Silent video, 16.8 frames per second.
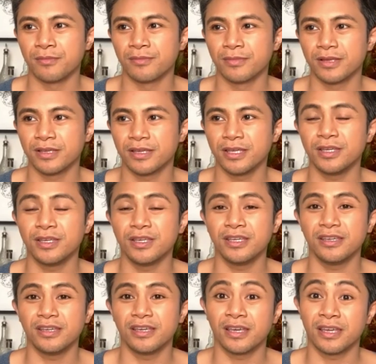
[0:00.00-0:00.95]

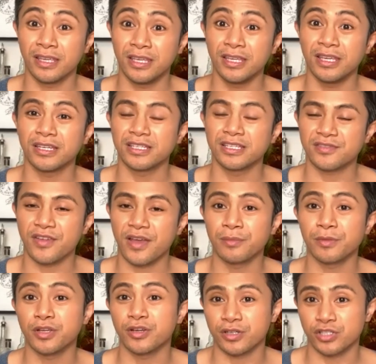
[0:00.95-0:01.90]
He and his
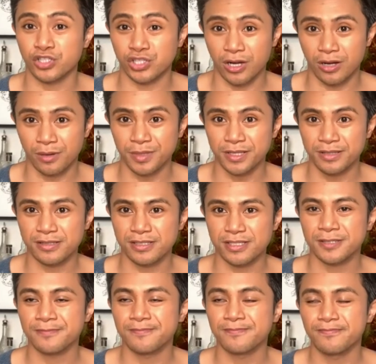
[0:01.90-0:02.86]
family are
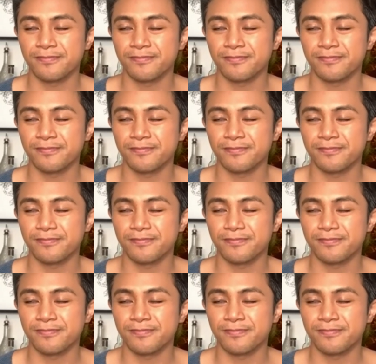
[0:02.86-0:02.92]
shamans,